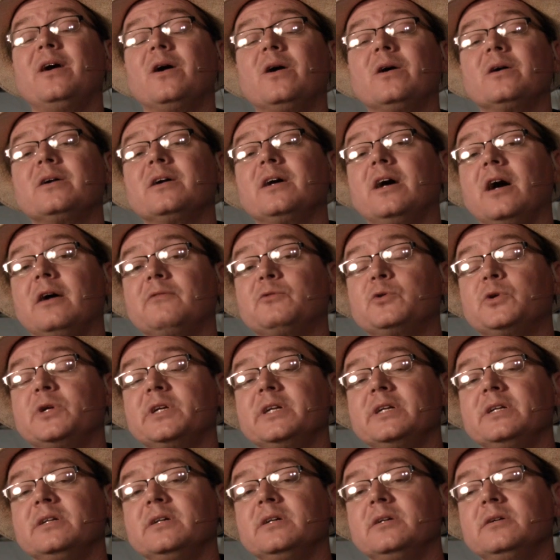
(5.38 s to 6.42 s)
are
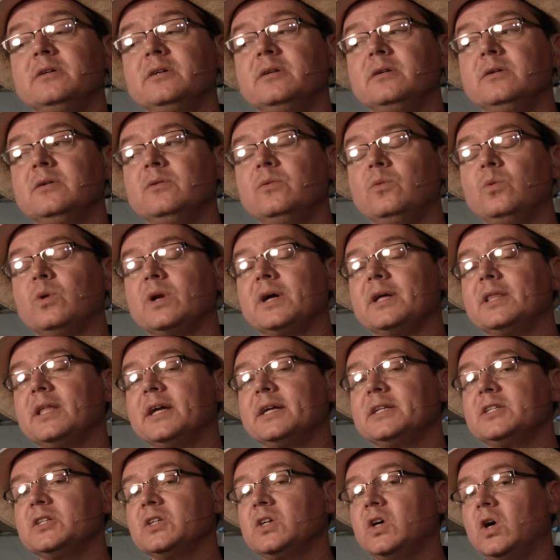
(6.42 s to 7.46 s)
covering what I
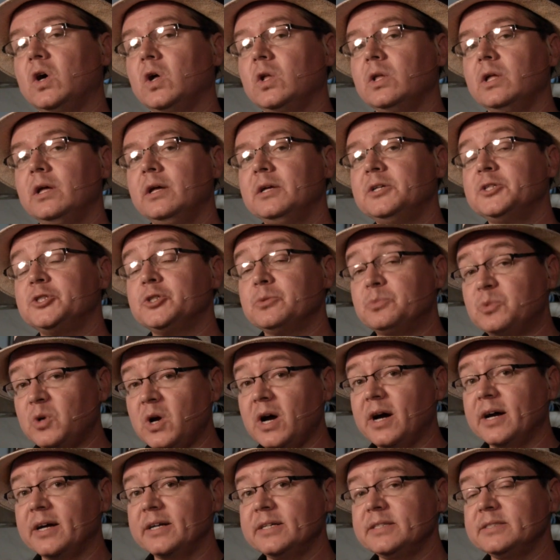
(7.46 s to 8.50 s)
like to call
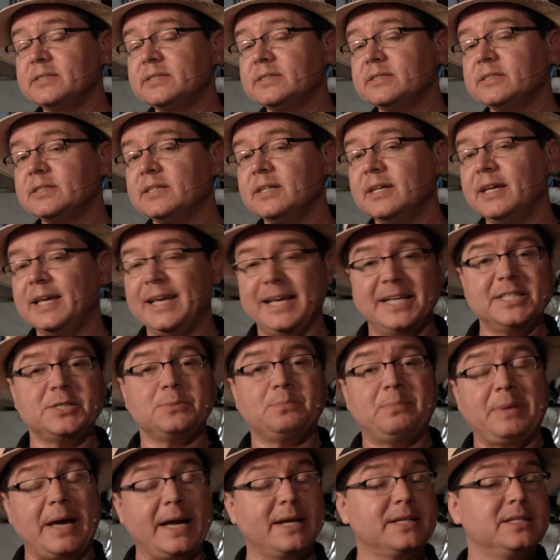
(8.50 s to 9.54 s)
surprise, it's
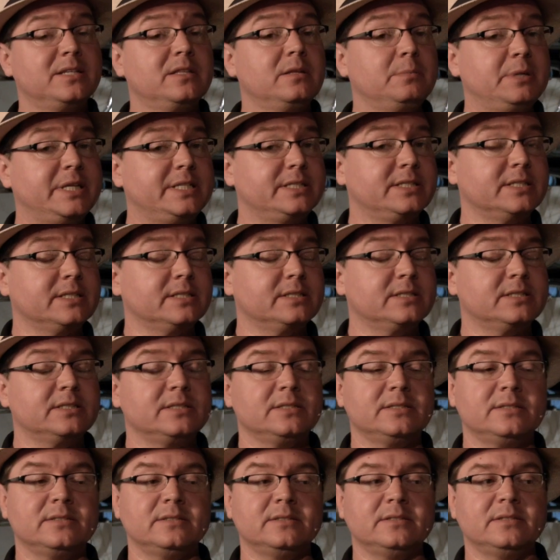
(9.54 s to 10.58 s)
back to the basics.
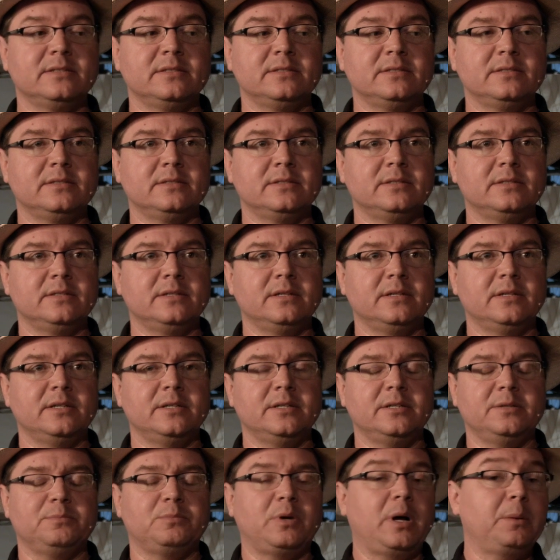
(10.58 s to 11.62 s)

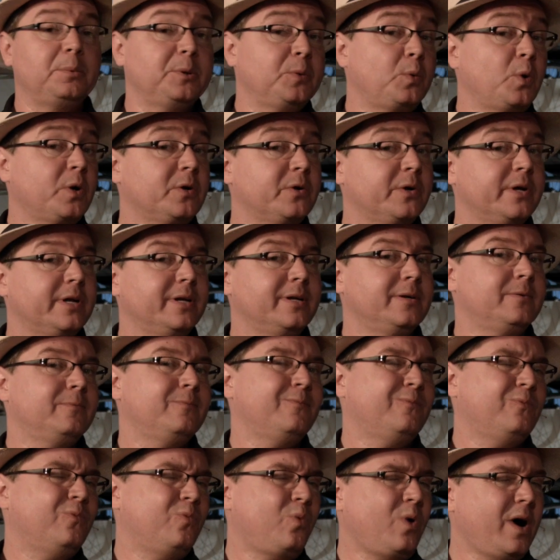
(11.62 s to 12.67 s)
You're probably wondering,
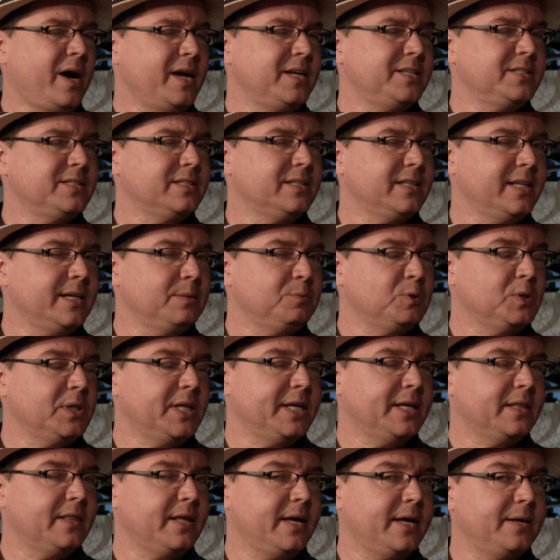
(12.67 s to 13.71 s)
why is it labeled
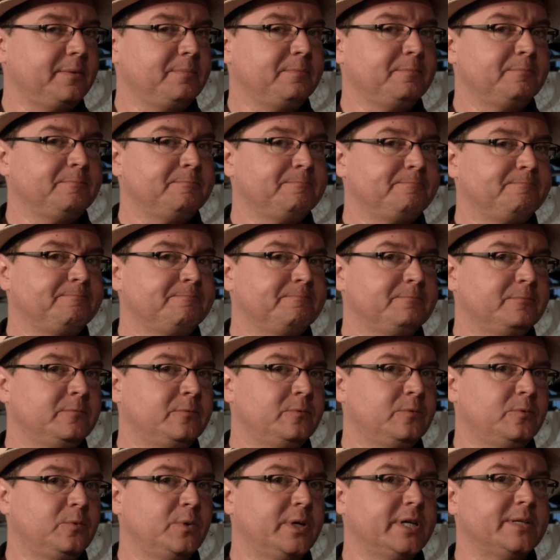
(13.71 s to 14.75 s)
like that?
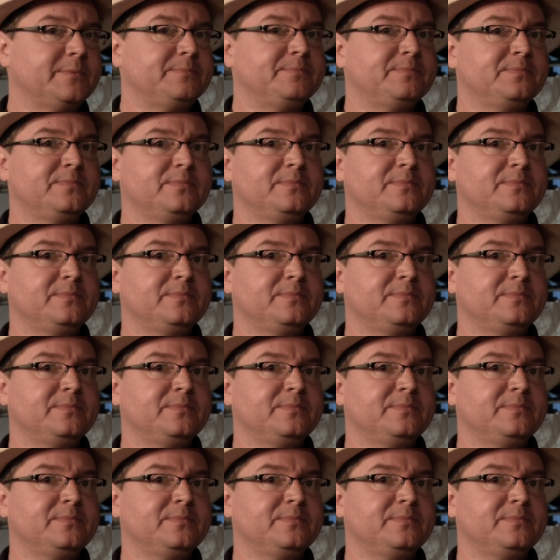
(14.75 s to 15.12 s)
Well,